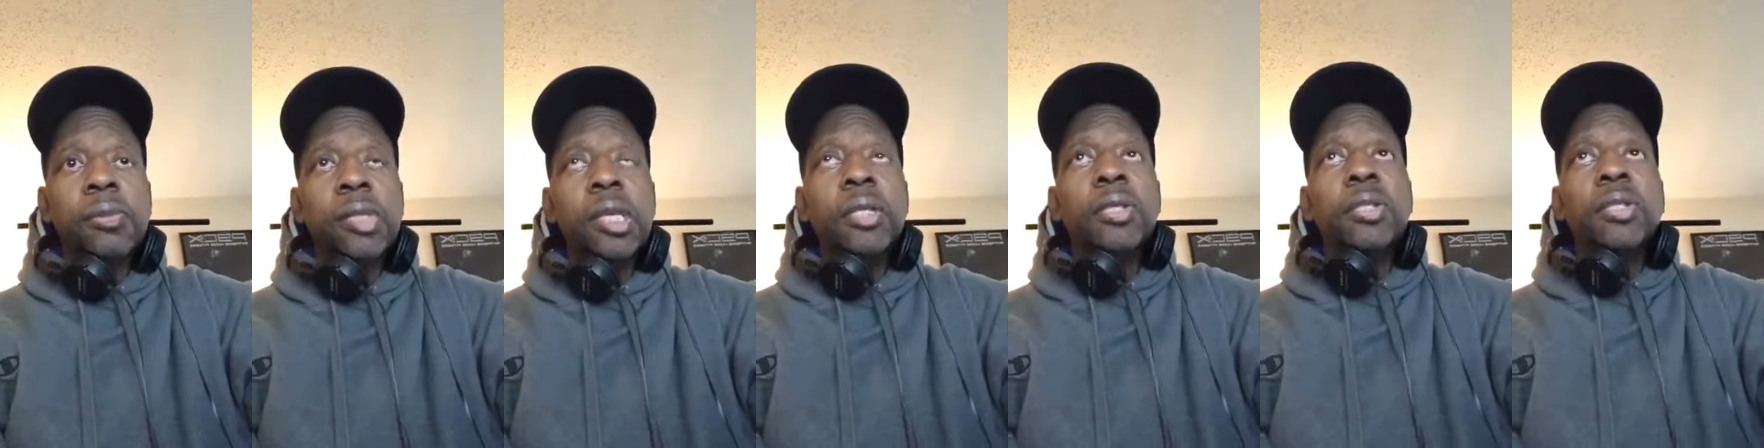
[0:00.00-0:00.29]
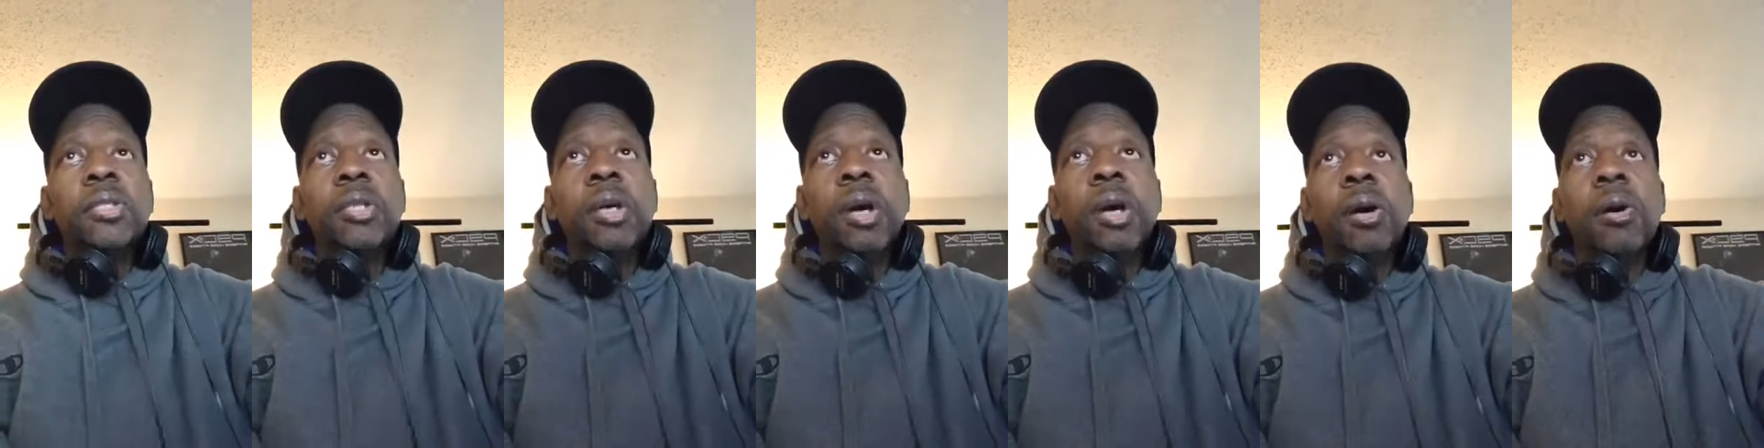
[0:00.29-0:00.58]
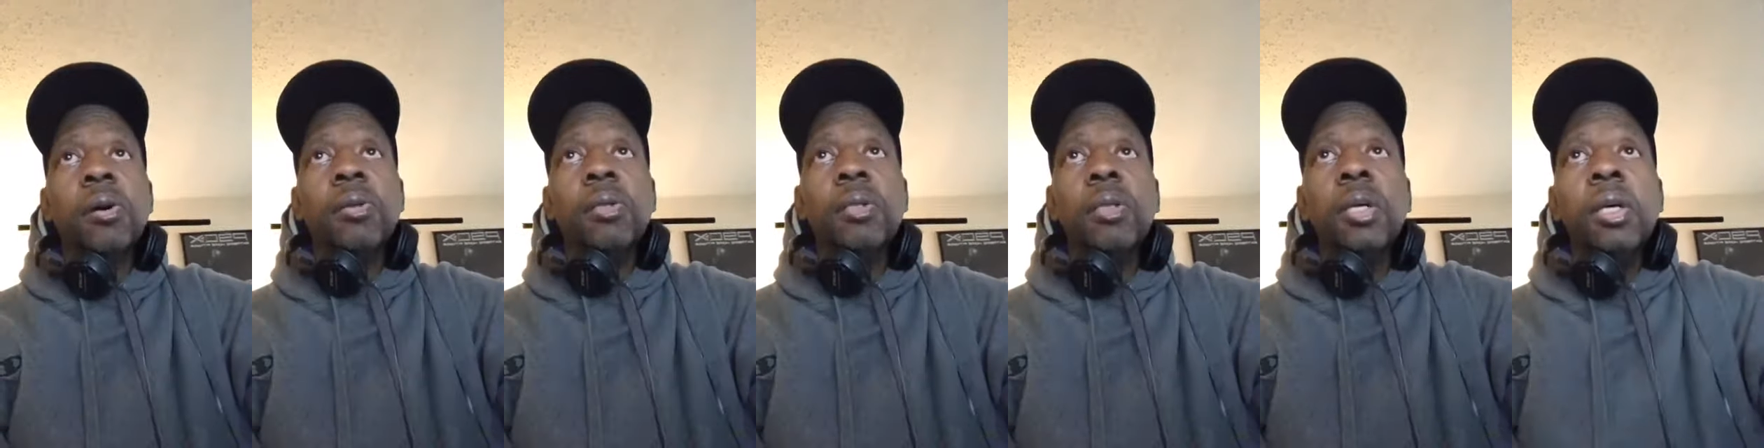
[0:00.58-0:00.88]

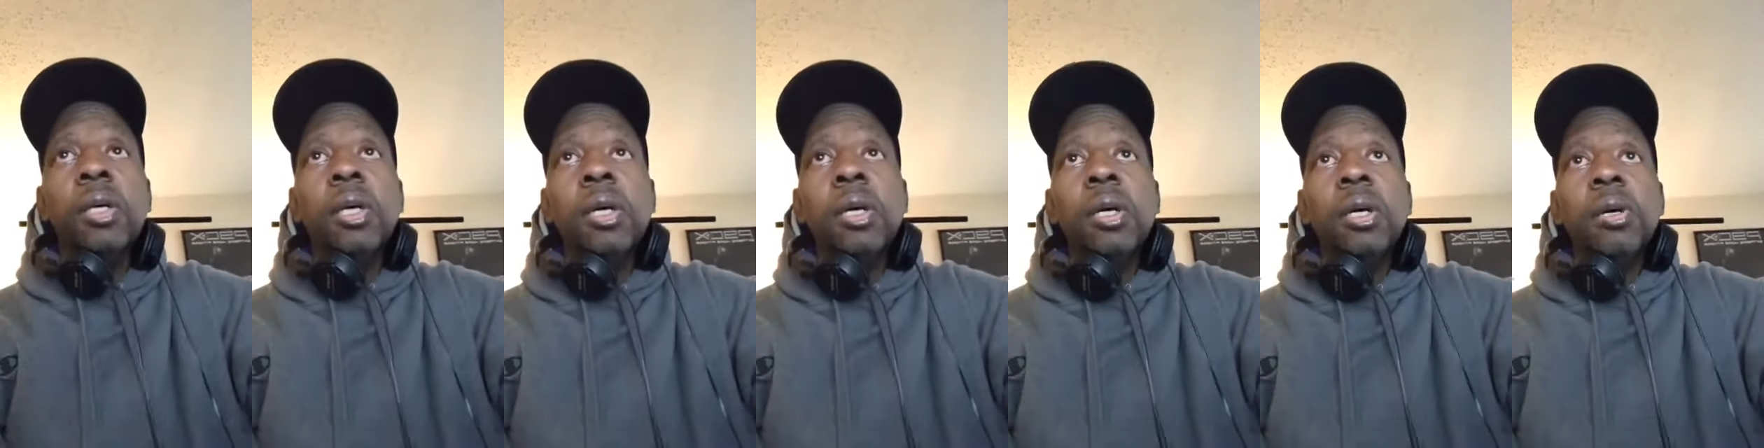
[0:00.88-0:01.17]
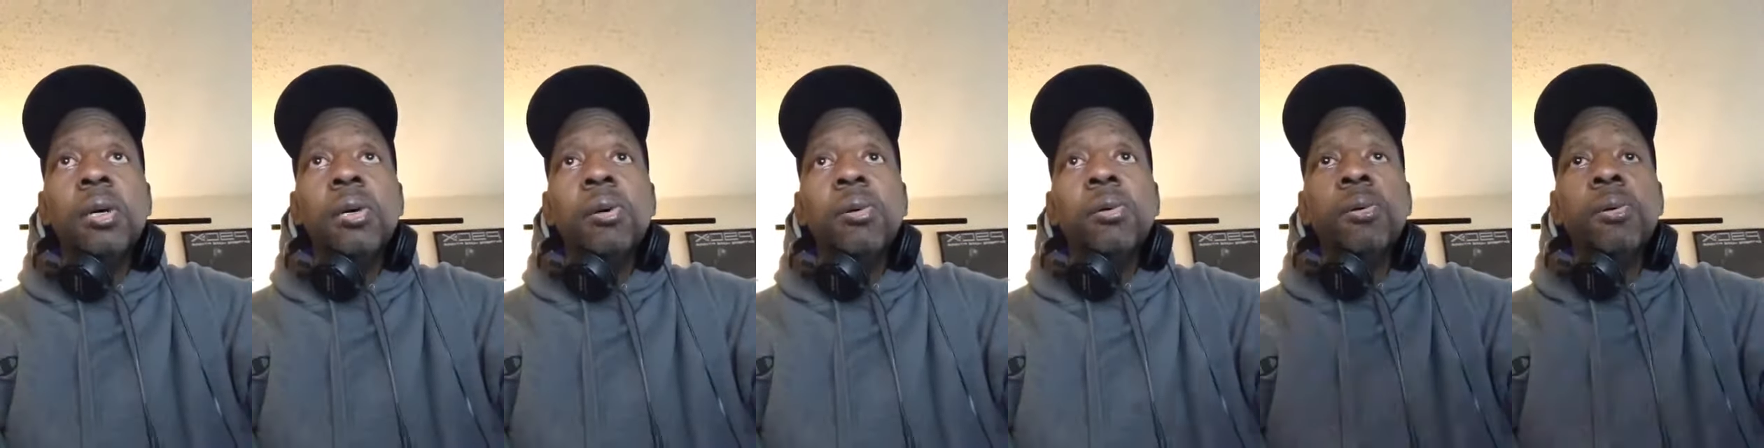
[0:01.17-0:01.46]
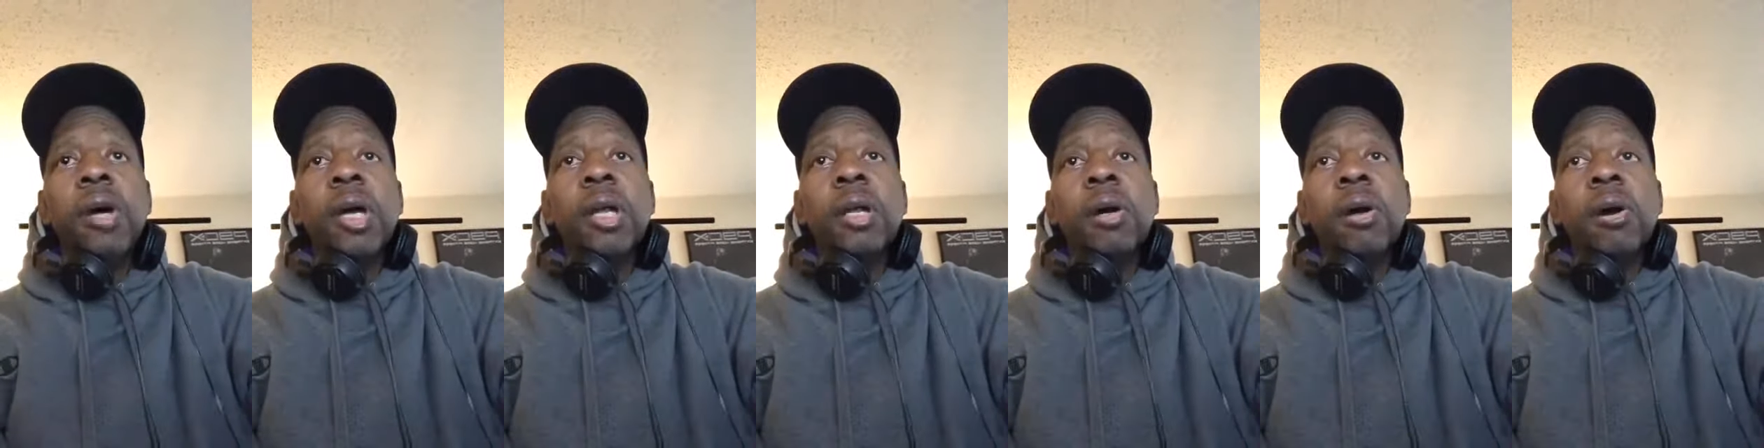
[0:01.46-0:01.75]
So,
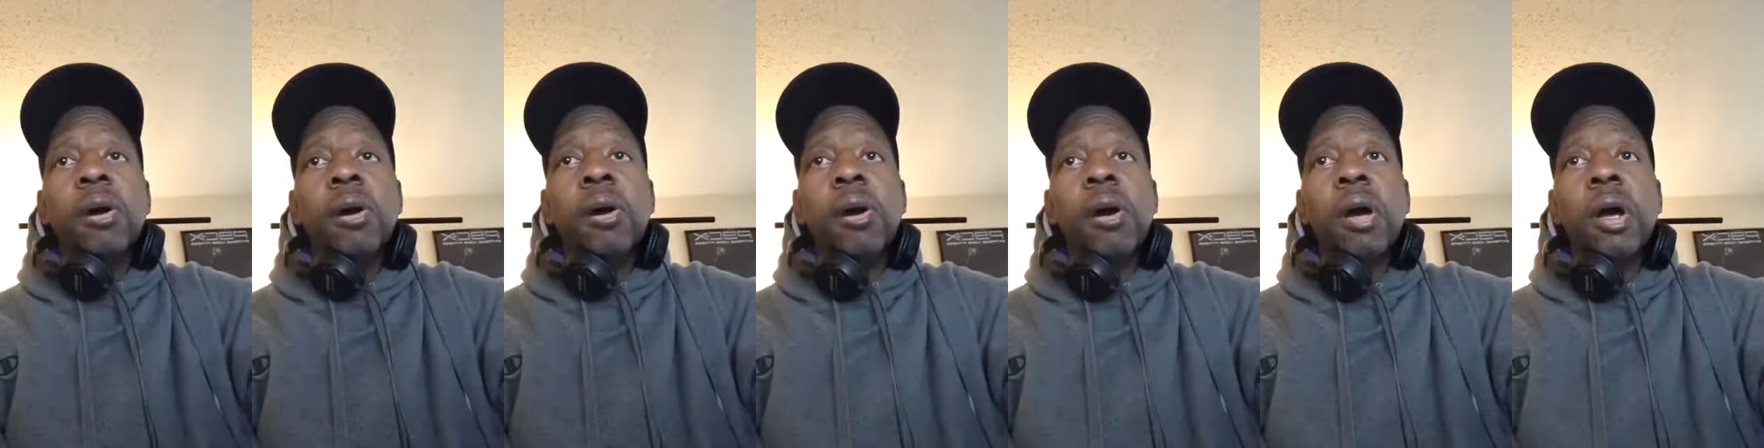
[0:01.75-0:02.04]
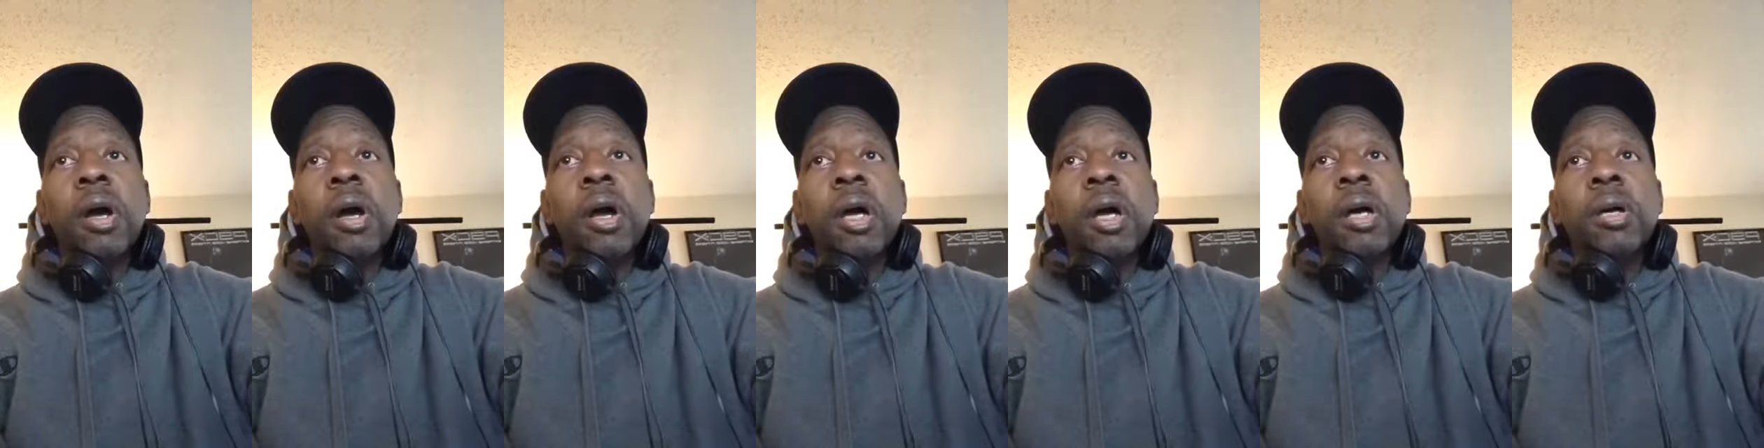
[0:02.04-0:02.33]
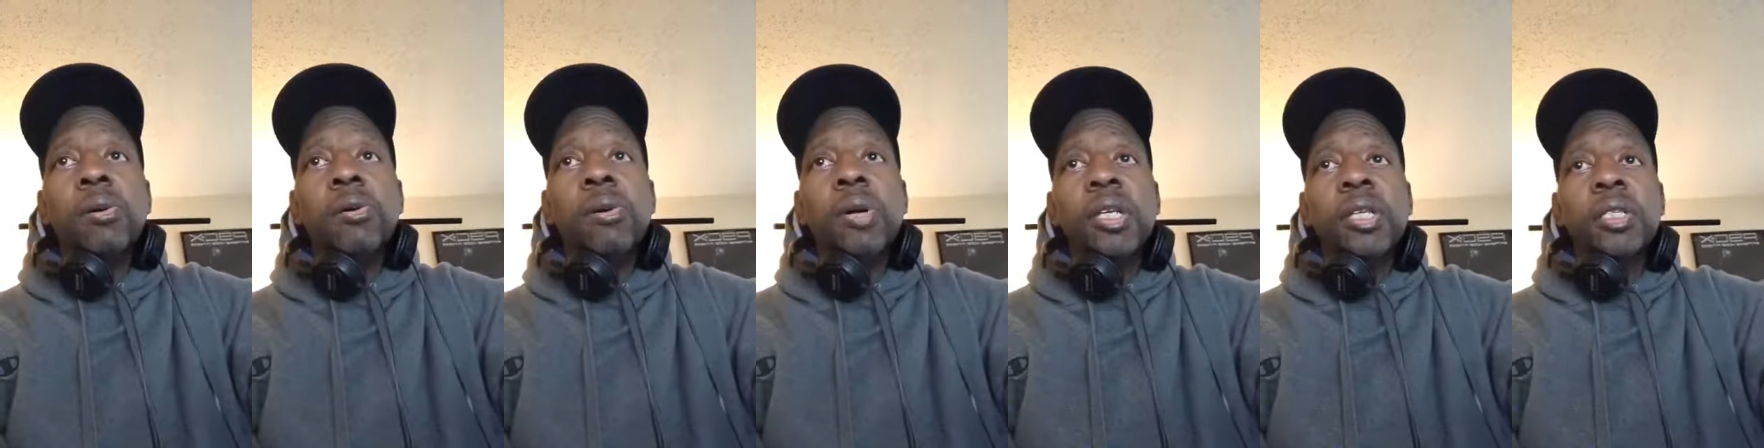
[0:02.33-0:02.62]
what
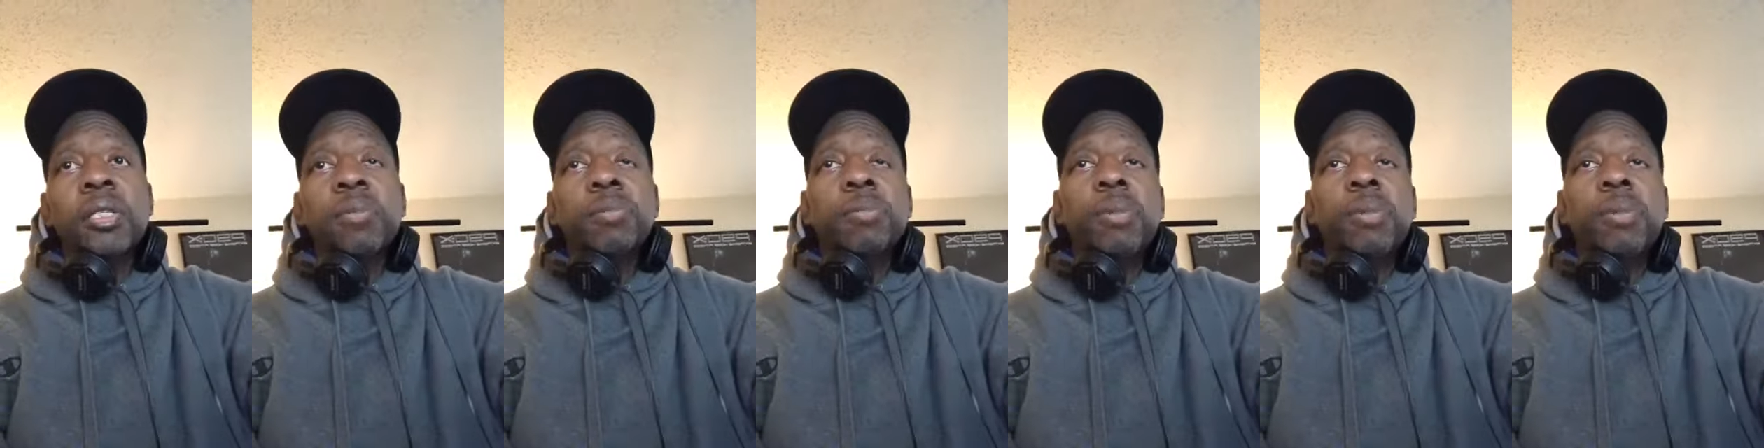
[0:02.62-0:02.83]
is